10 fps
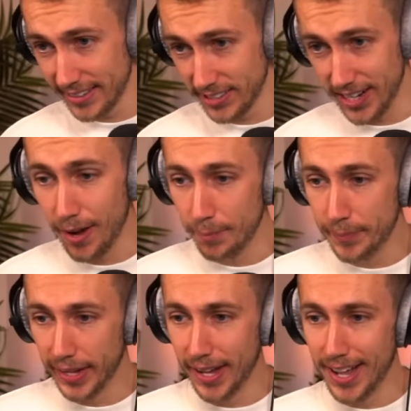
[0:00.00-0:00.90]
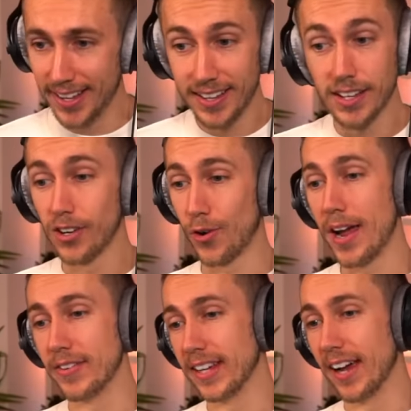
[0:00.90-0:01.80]
Dumb, but
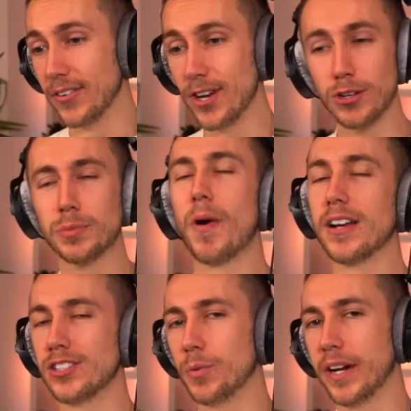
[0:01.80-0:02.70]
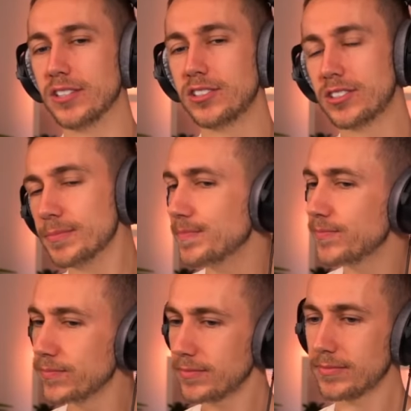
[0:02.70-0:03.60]
great video. No surprise on the winners.
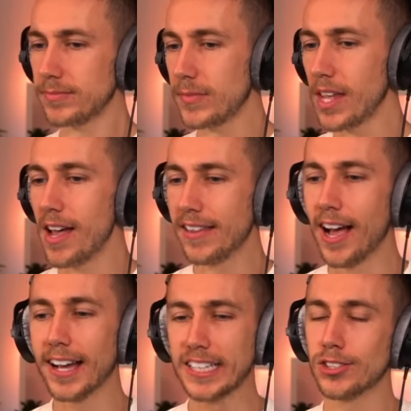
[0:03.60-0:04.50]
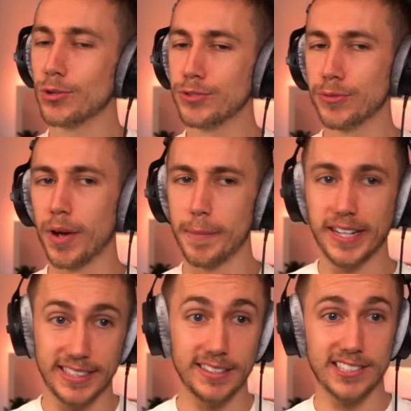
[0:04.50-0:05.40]
I think I could have told you from... I mean, I
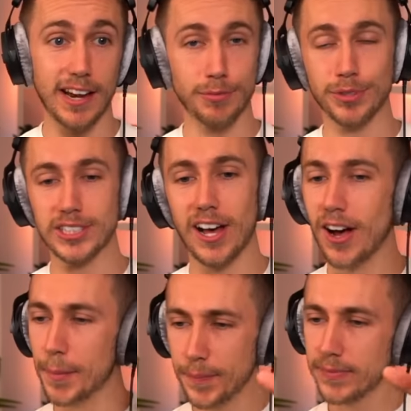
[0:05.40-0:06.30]
did say from the start.